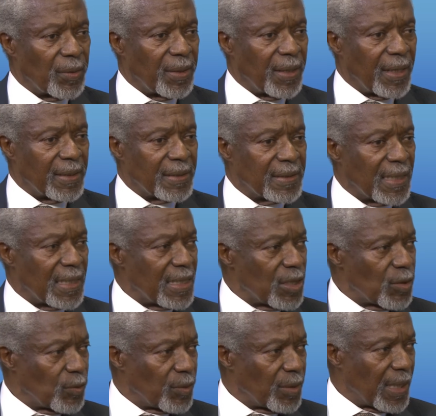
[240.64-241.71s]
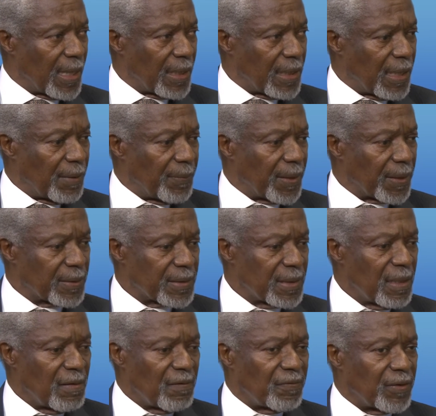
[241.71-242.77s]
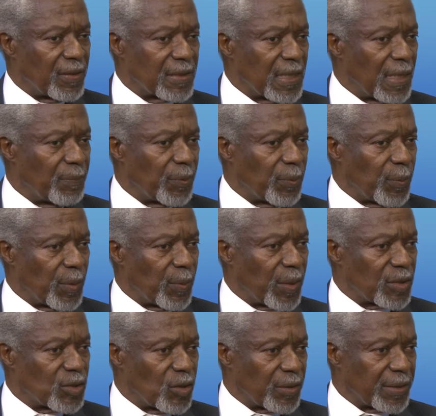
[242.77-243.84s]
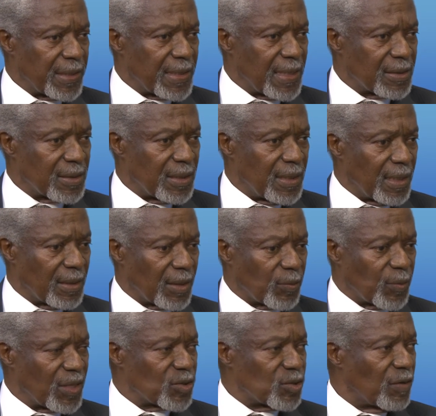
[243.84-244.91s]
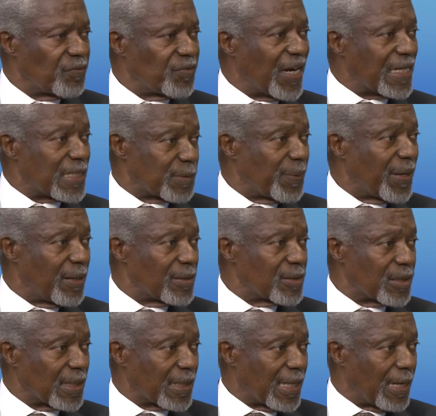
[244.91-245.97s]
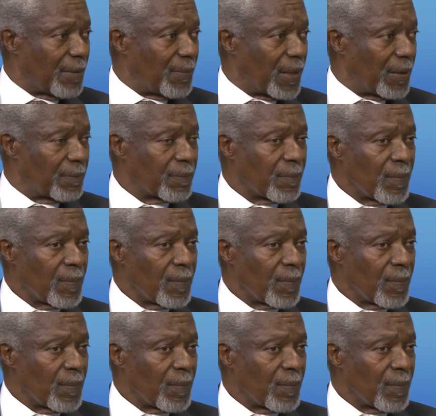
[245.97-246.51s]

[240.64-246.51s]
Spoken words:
there's a new dynamics. For example, we were talking yesterday, the question of transparency came up.